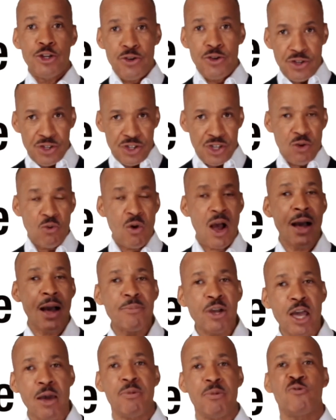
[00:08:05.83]
Do you see where
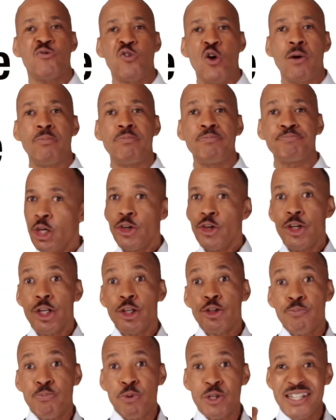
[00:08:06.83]
I'm coming from? You
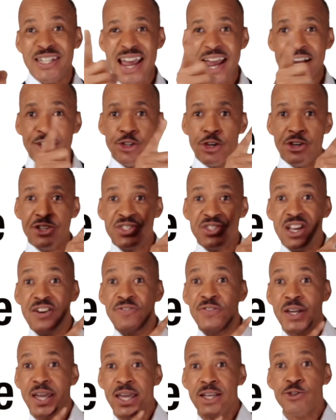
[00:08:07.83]
need to protect
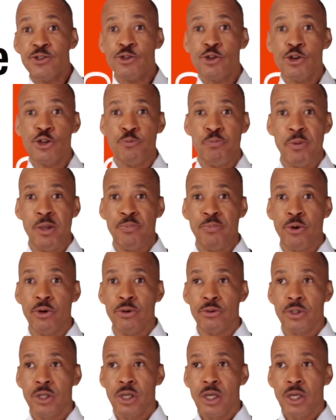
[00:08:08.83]
yourself against those people.